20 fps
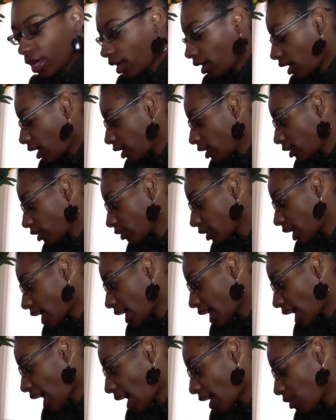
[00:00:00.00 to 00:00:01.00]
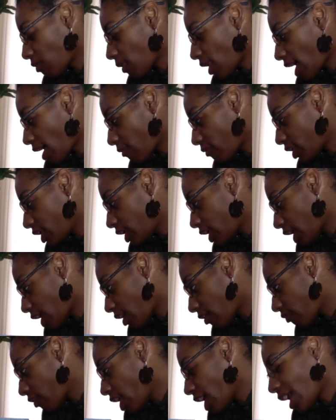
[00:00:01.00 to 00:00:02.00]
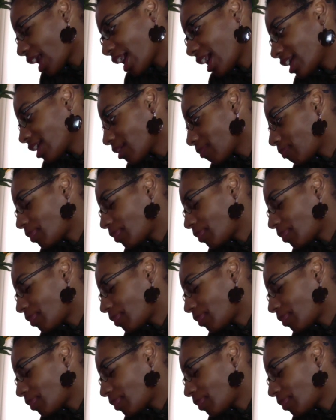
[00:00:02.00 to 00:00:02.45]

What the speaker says: And you're like, I don't have enough. And you're